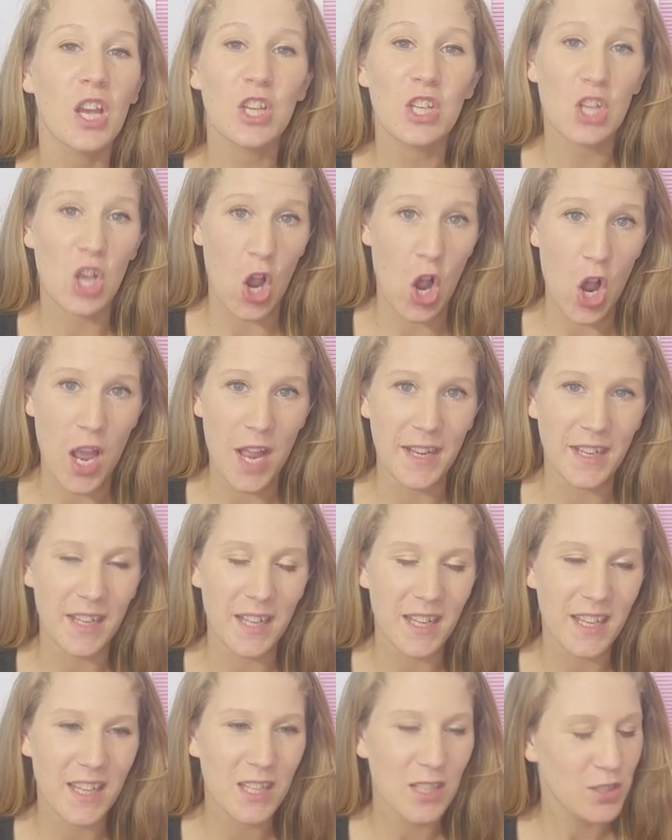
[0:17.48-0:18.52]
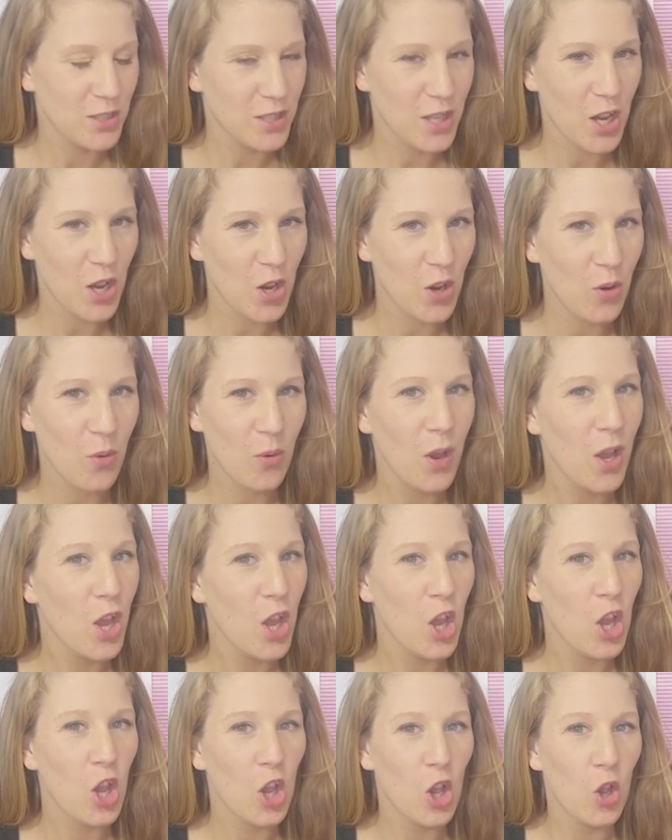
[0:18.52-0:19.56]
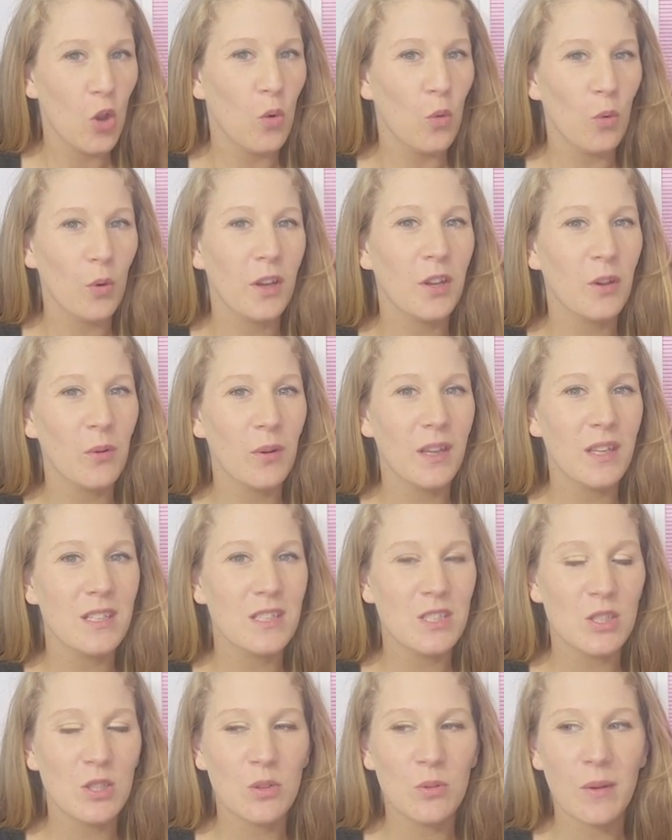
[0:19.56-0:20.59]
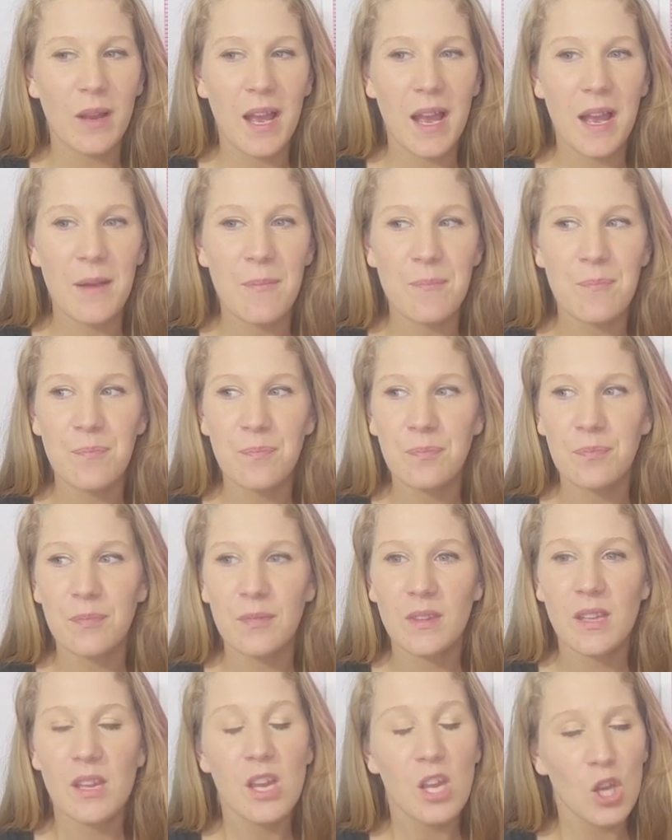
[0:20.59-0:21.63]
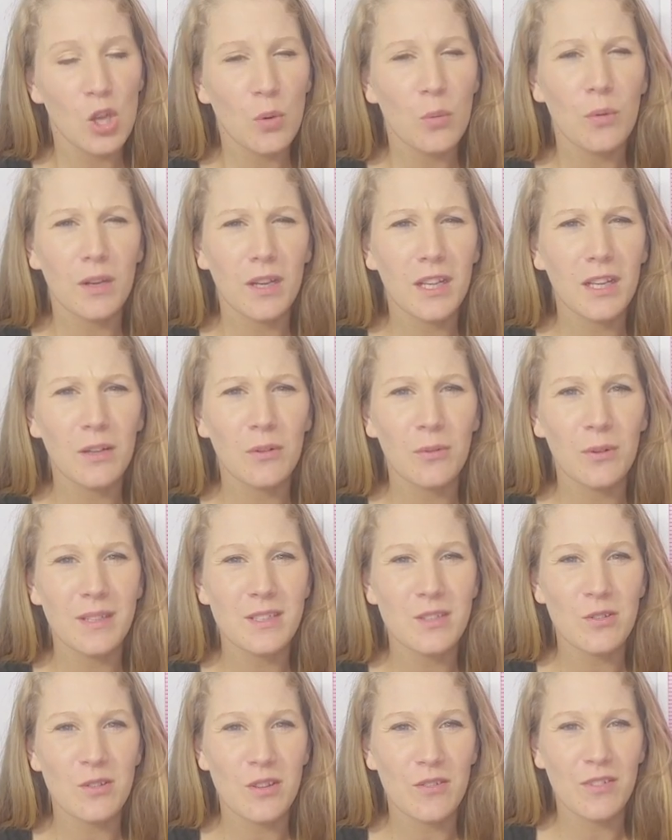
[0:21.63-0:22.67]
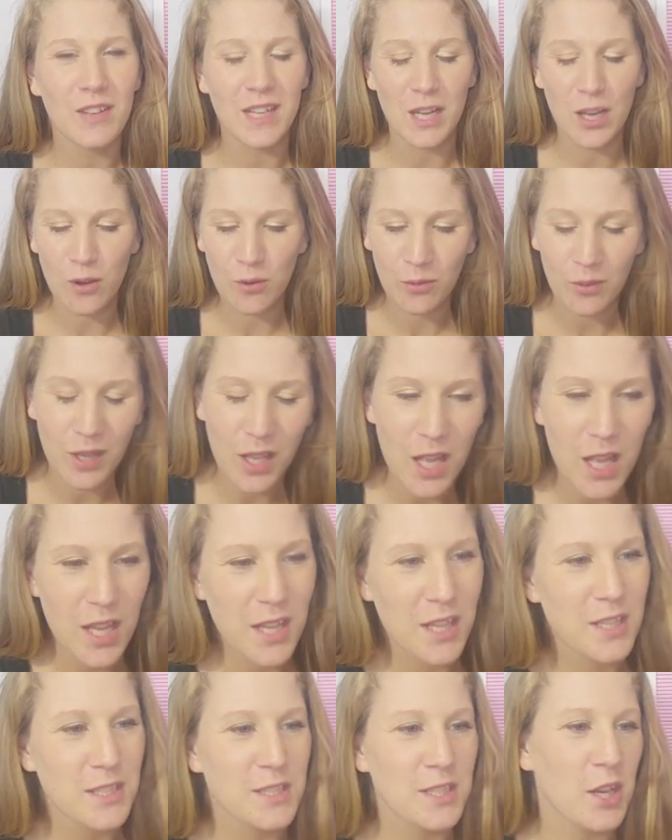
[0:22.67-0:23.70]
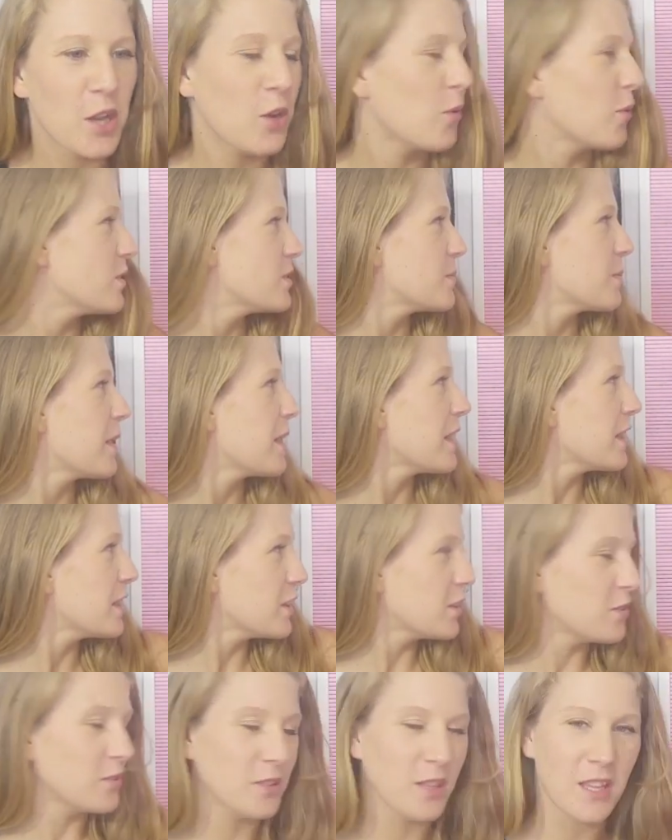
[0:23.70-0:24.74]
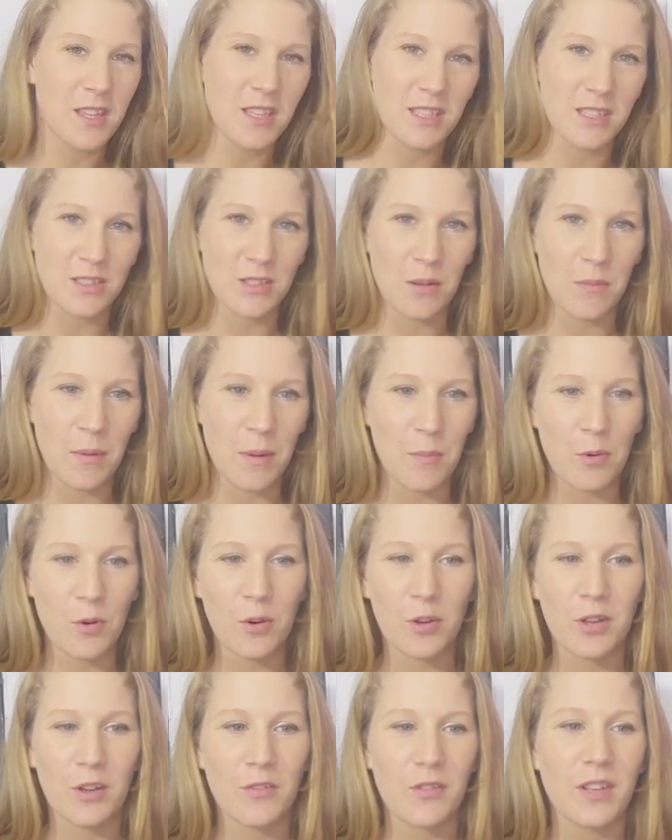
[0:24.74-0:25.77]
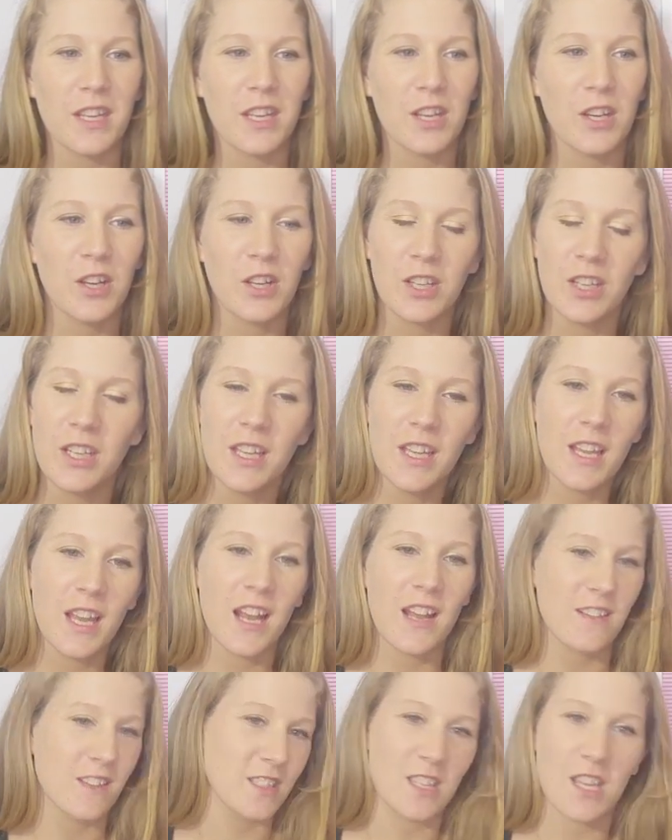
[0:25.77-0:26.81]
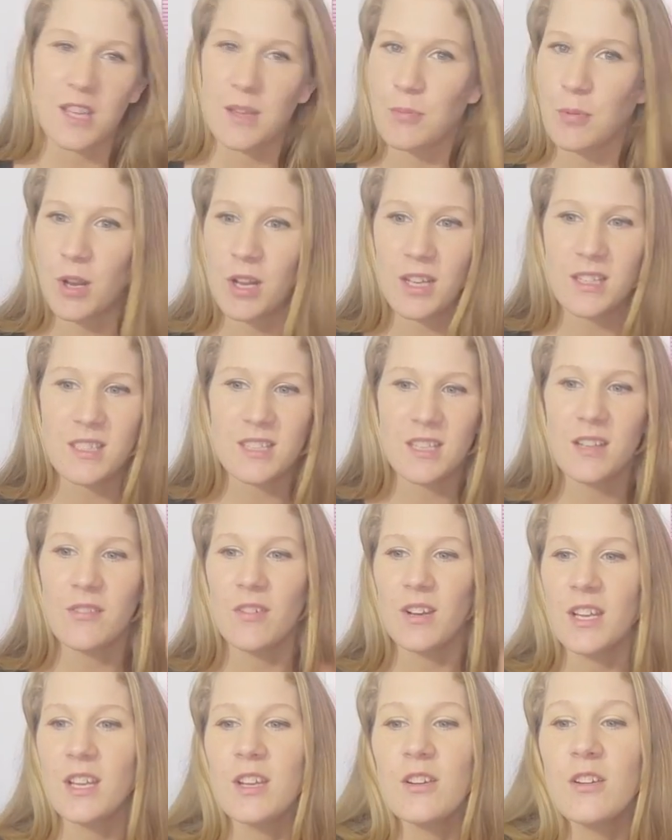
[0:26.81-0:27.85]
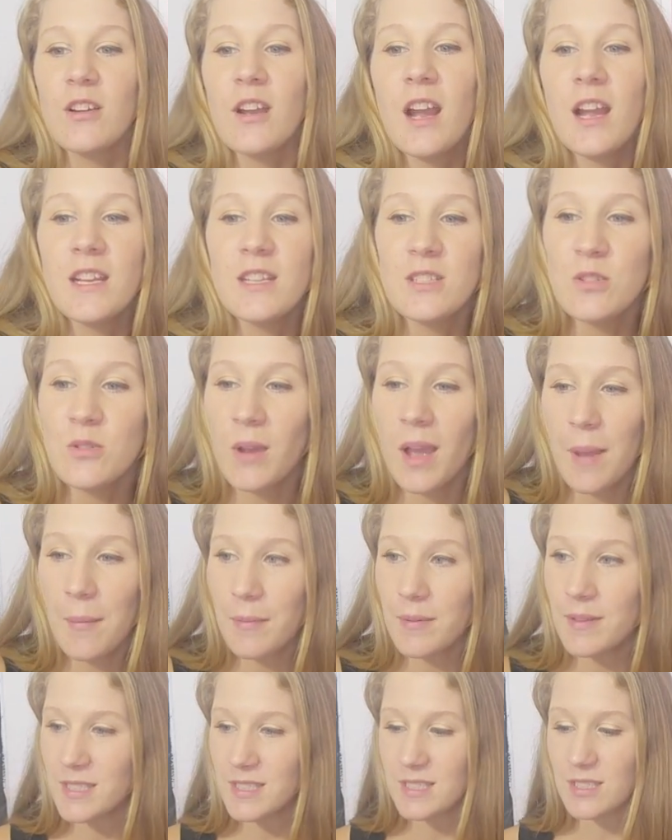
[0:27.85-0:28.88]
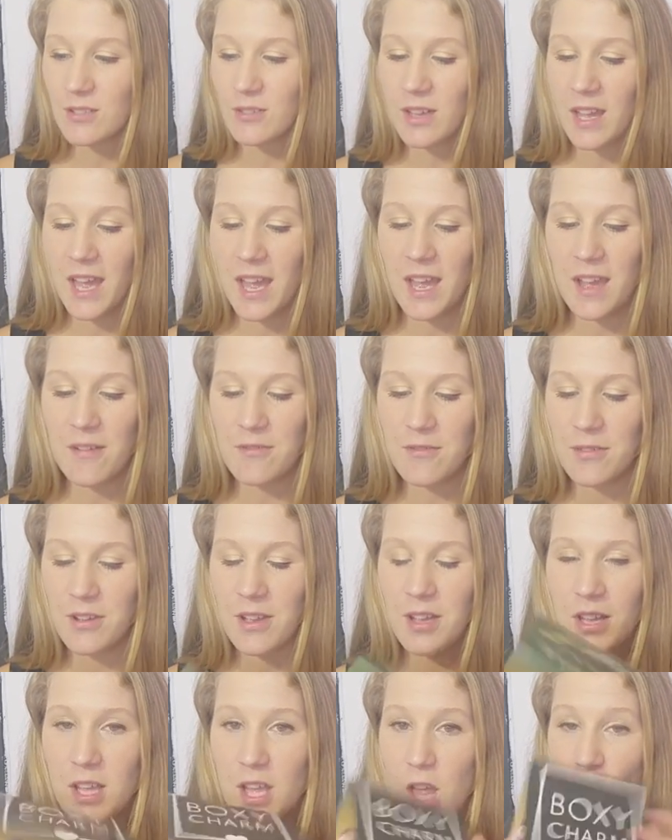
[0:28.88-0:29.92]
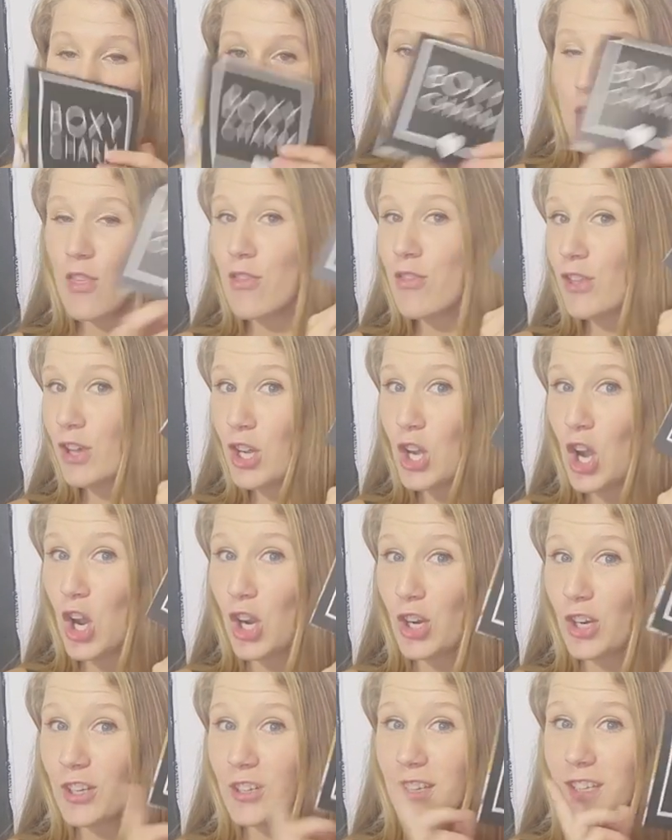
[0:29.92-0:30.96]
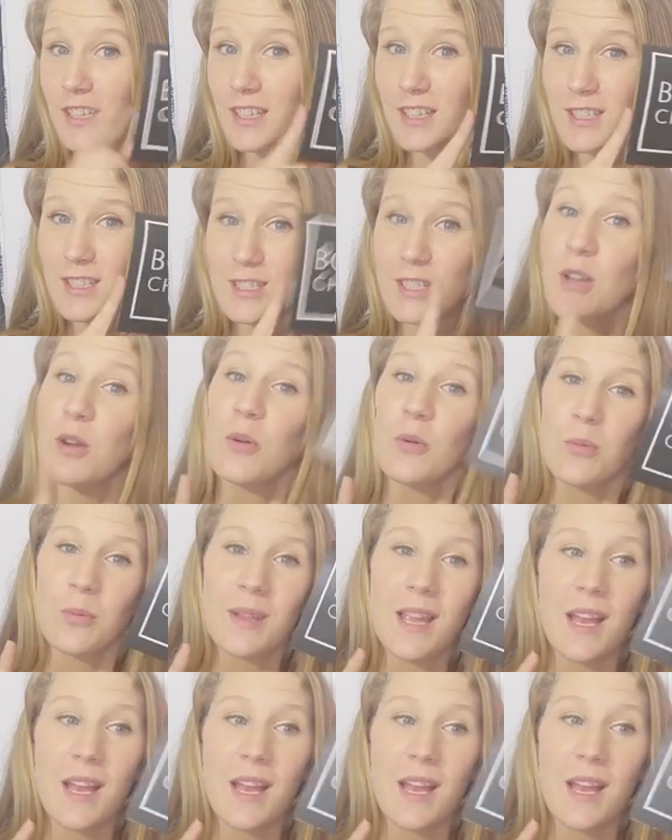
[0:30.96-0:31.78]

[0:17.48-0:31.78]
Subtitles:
gone. So we're going to redo the video. So it's why nothing's on my board over here. I just got the product sitting right here. I do happen to still have the card, so we